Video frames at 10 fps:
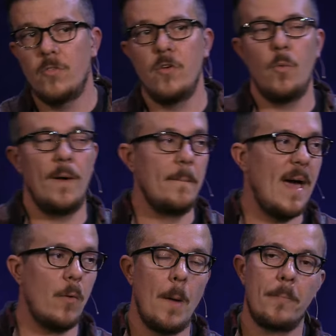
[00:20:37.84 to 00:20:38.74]
to, no
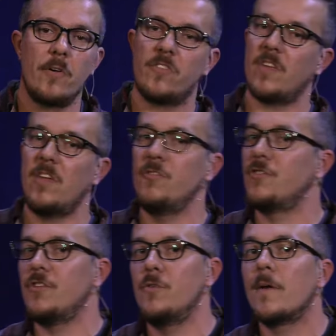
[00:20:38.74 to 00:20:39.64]
matter what
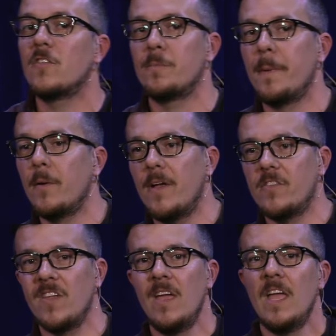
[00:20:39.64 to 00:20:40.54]
persecution you
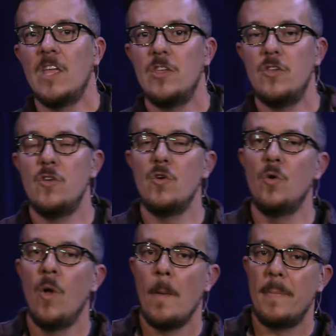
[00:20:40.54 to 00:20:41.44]
experience,
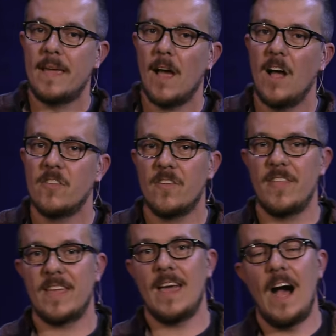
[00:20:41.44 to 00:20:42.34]
you, because of
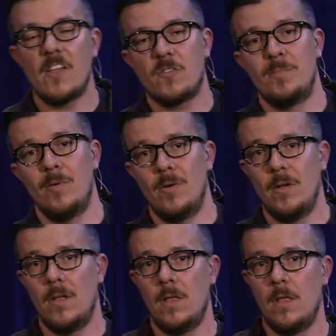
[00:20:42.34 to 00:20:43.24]
the
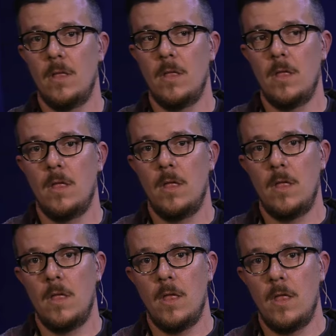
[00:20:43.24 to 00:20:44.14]
gospel,
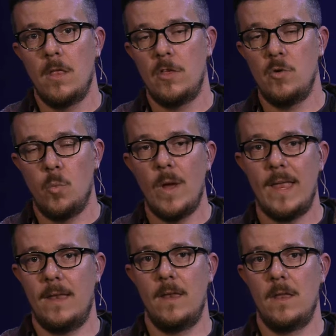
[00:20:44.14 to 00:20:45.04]
you
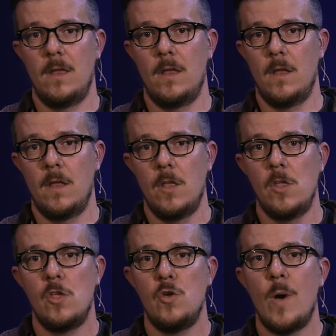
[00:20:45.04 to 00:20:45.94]
win.
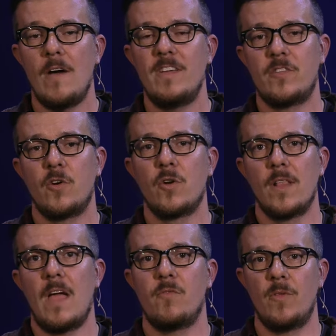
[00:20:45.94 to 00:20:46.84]
You have eternal
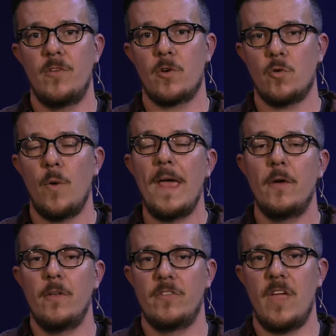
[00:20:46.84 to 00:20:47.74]
life with your
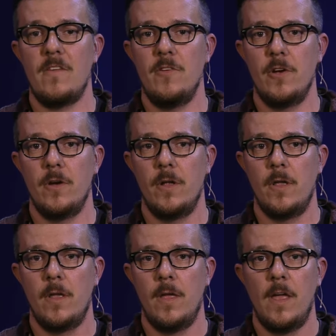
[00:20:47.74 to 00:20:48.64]
Creator and Savior.
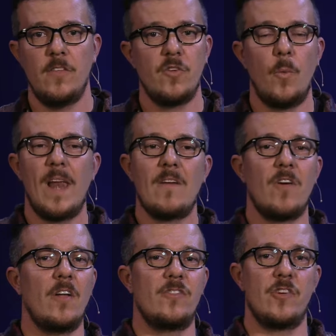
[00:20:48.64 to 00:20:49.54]
So,
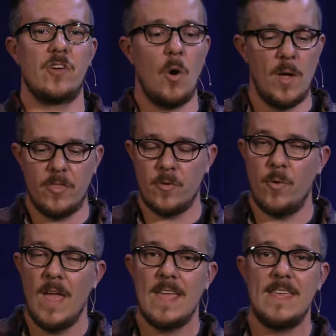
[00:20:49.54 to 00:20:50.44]
whatever else you're going
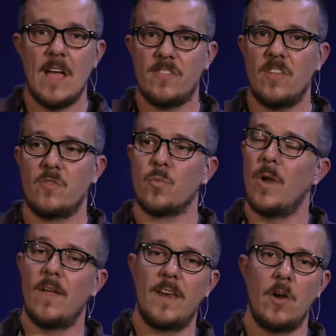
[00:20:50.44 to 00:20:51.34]
through, yes, it's
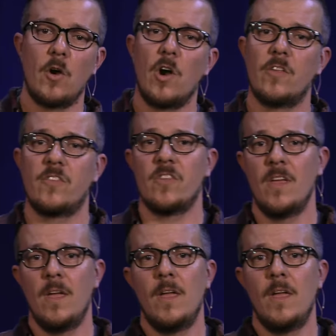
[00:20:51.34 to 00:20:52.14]
real and it hurts,